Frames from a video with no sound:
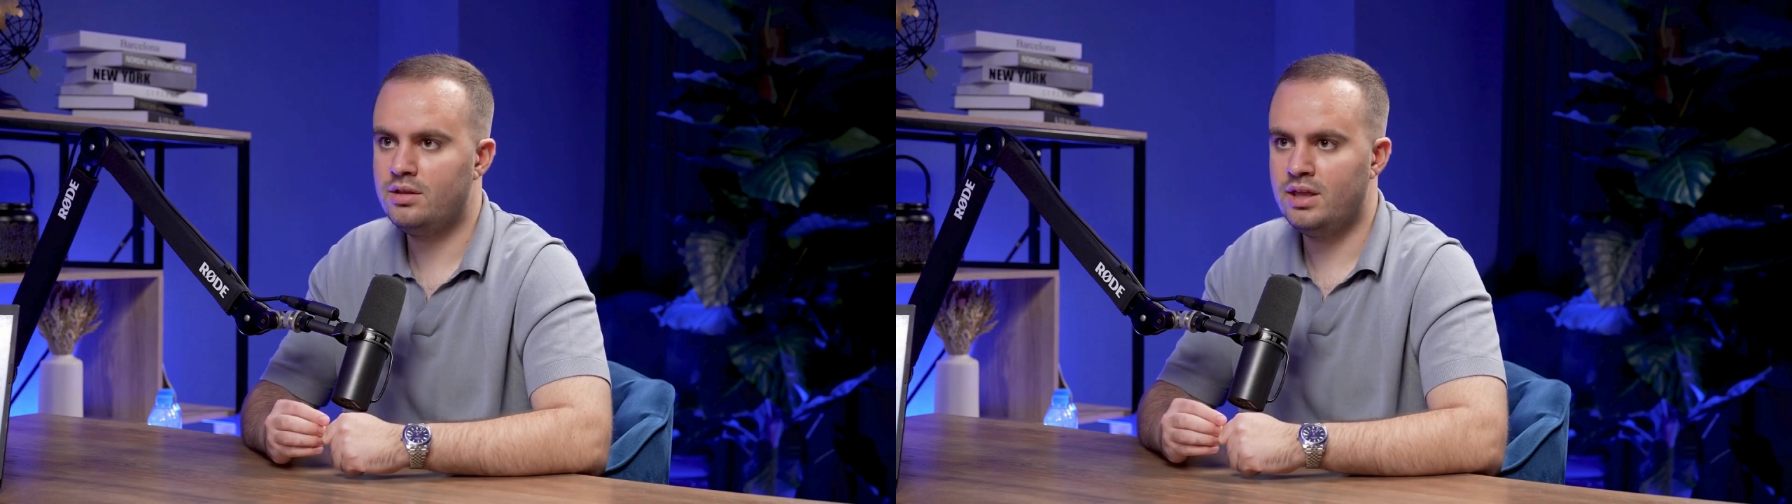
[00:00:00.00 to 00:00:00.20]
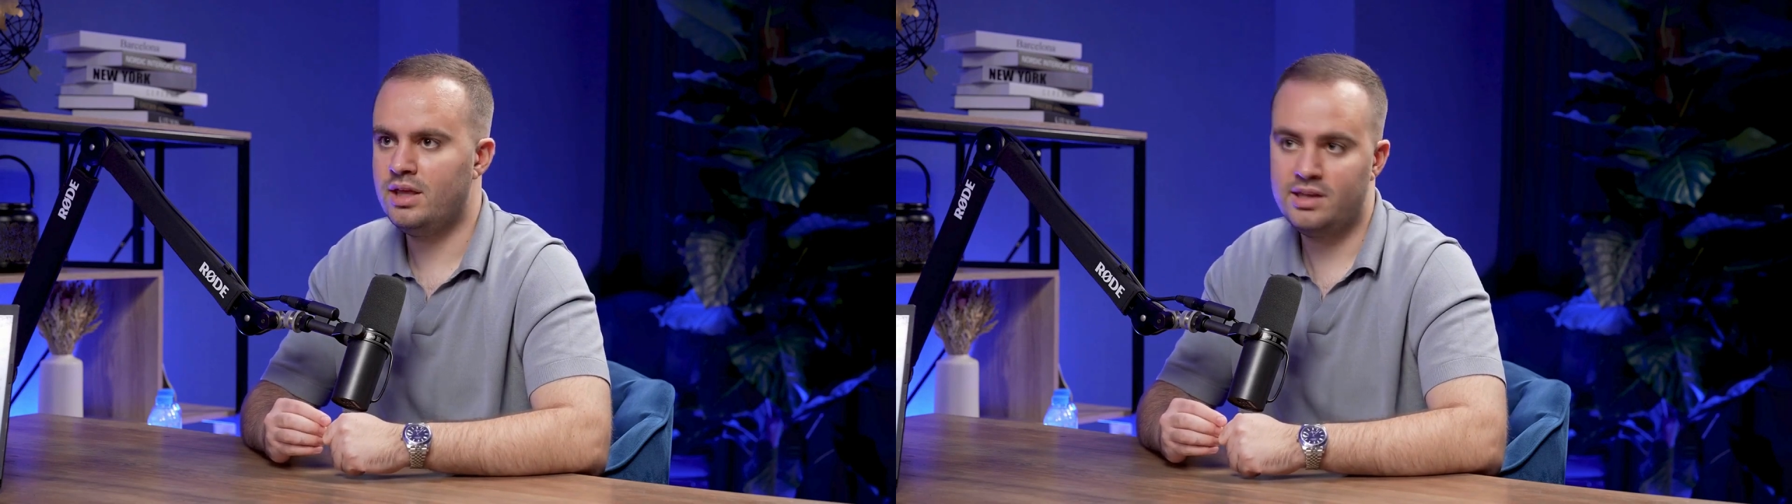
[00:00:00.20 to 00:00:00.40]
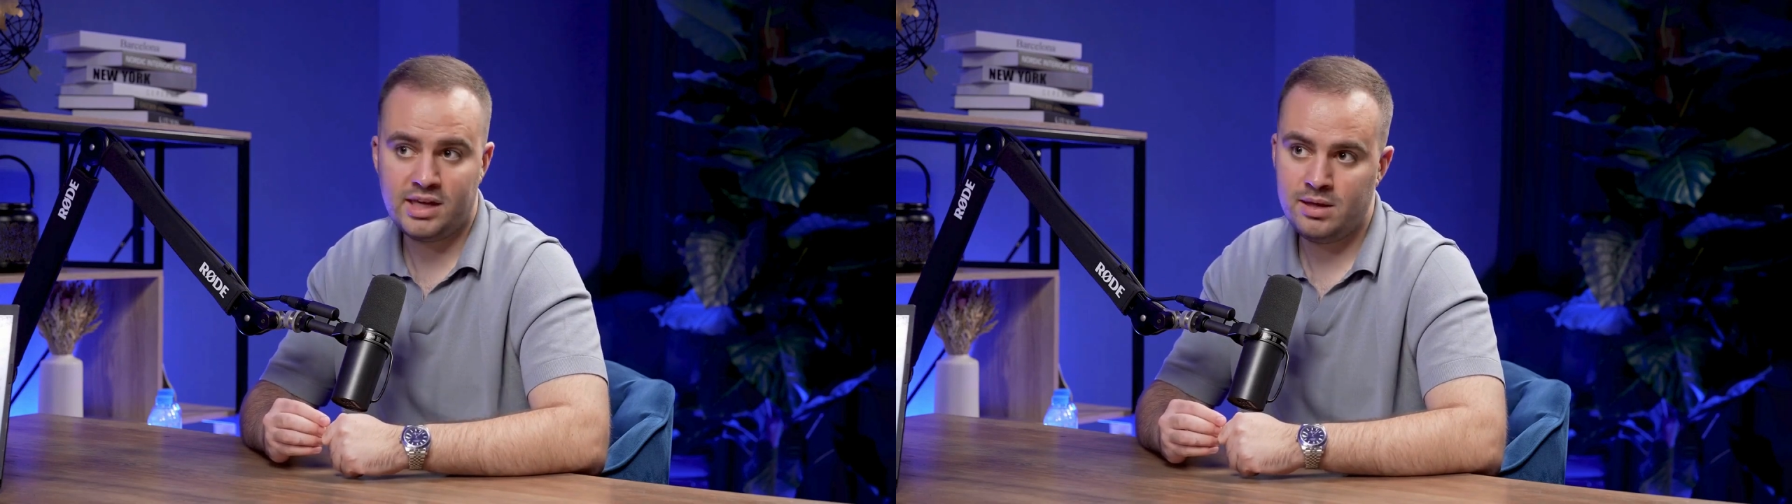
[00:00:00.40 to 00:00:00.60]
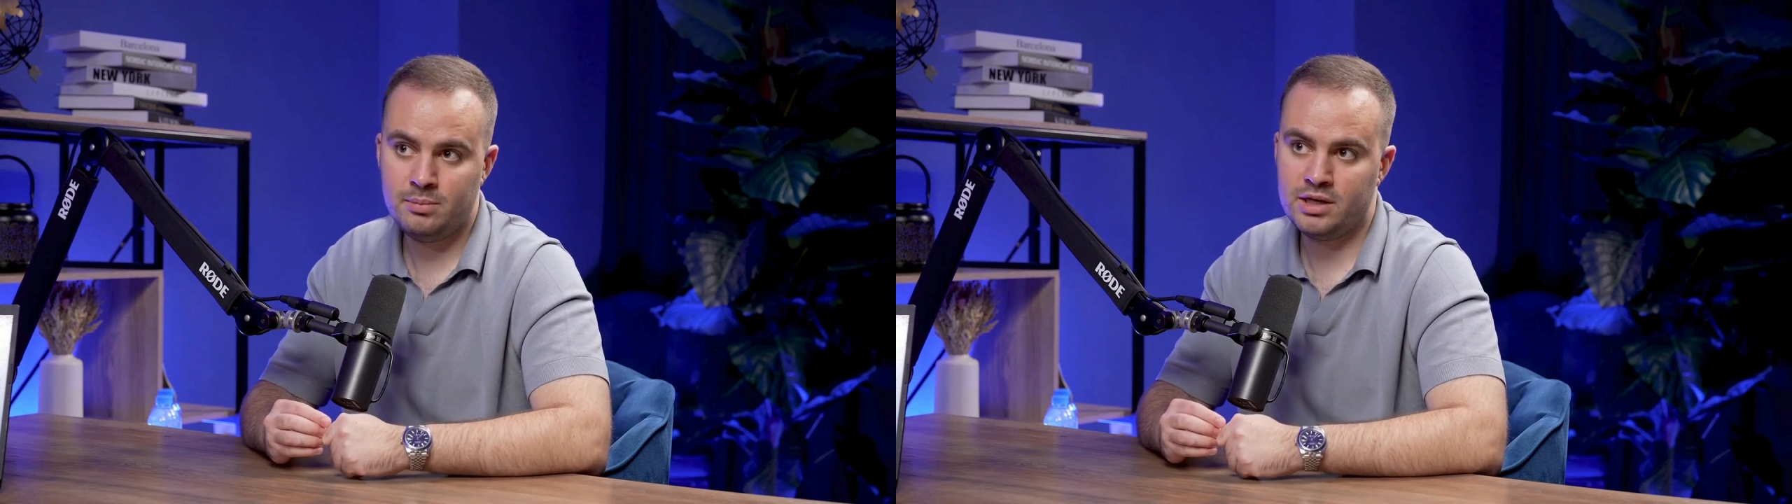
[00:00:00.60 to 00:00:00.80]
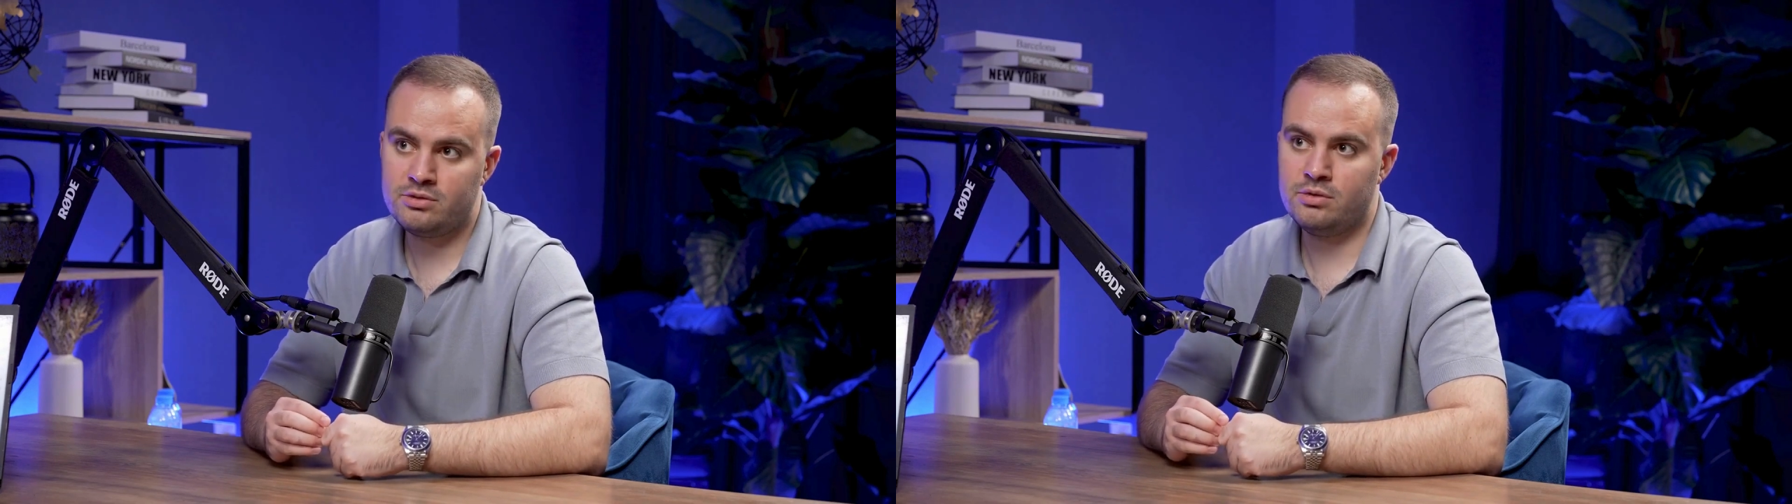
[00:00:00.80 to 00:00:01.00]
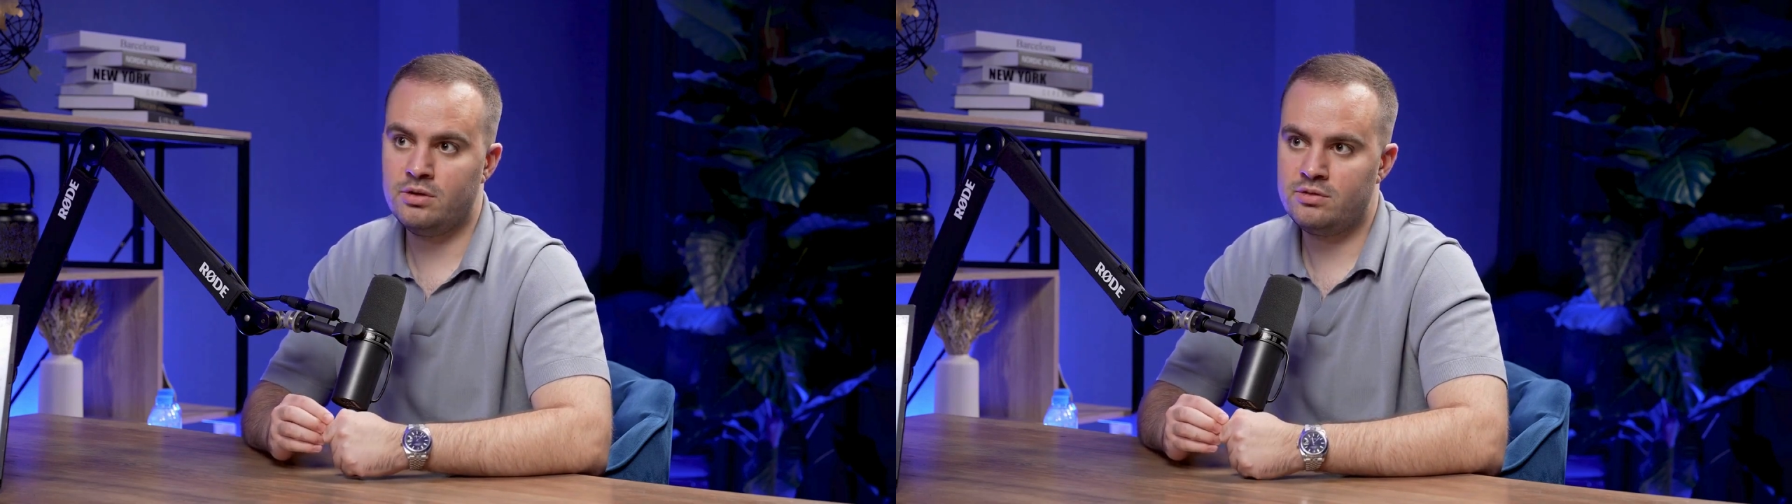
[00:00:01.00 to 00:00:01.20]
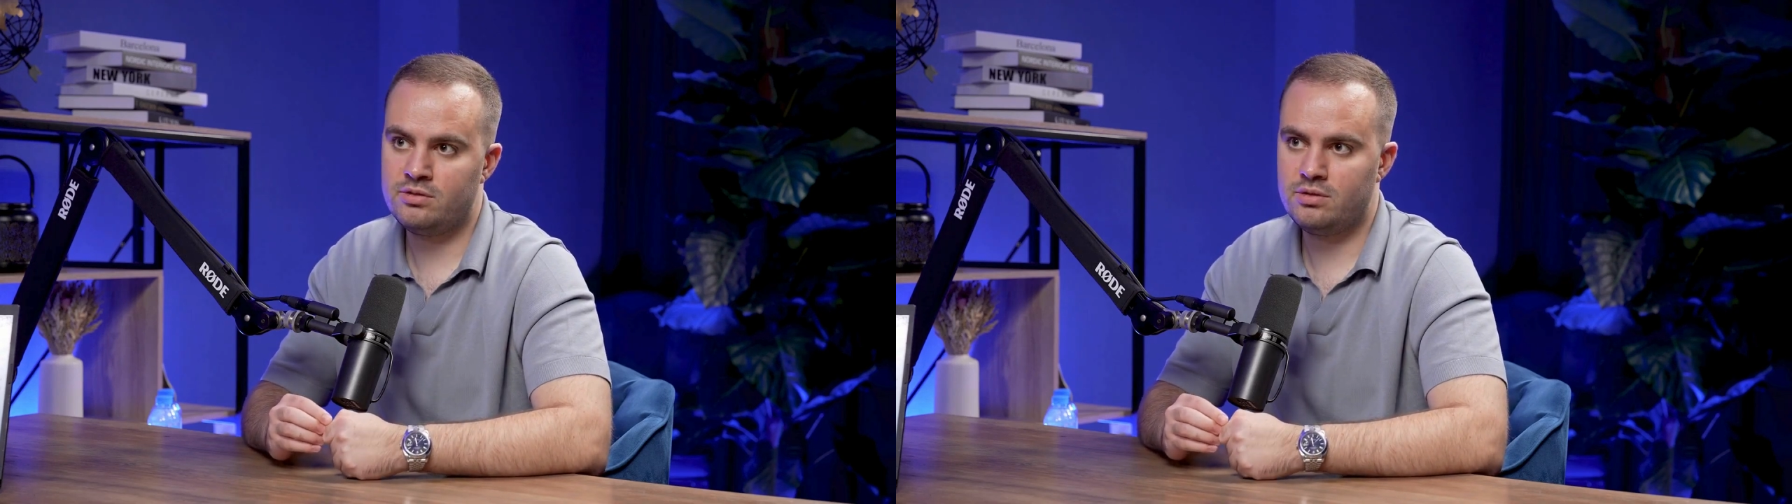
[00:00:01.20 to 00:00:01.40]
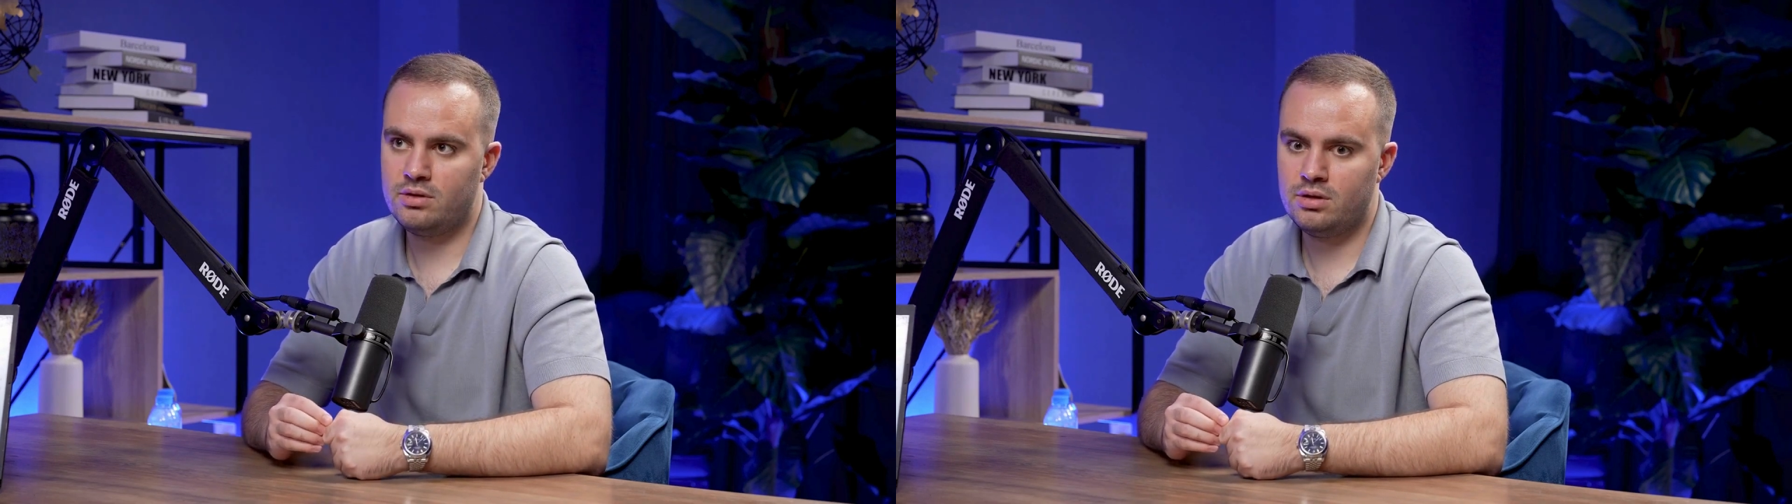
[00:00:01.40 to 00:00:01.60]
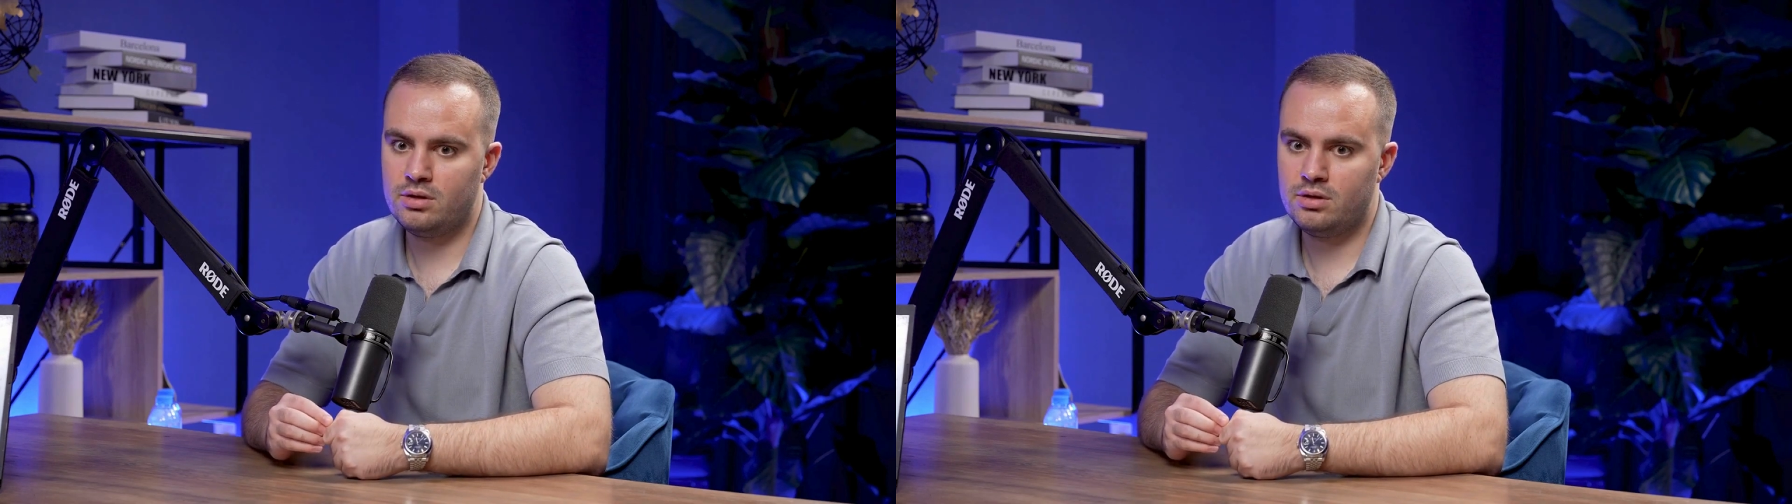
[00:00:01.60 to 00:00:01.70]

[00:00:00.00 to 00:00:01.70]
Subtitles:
they came back to us